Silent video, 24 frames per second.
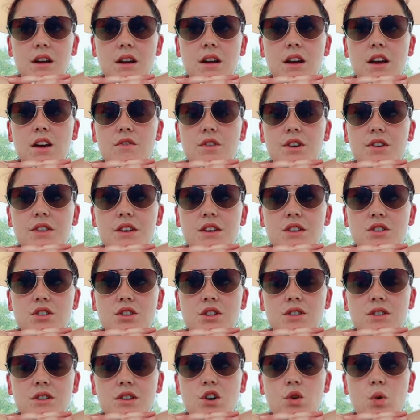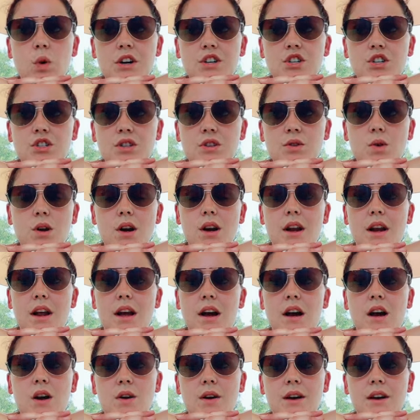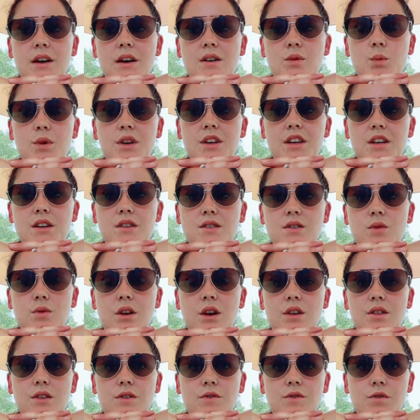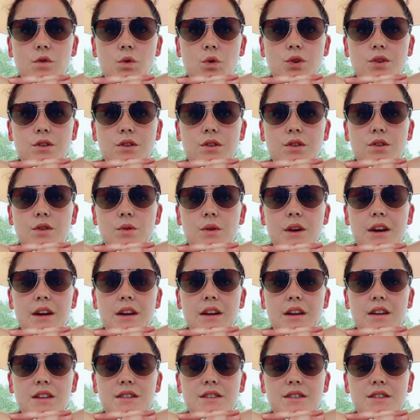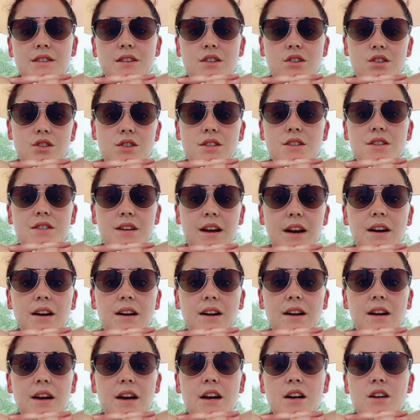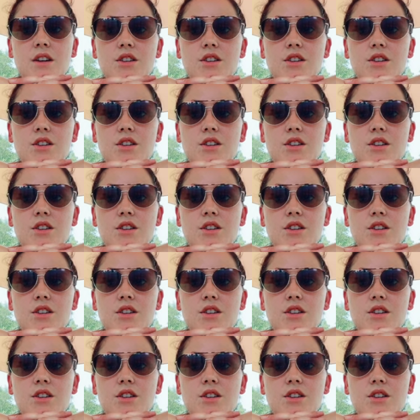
everything's just a question right now and we can't do nothing for you and it's seriously scary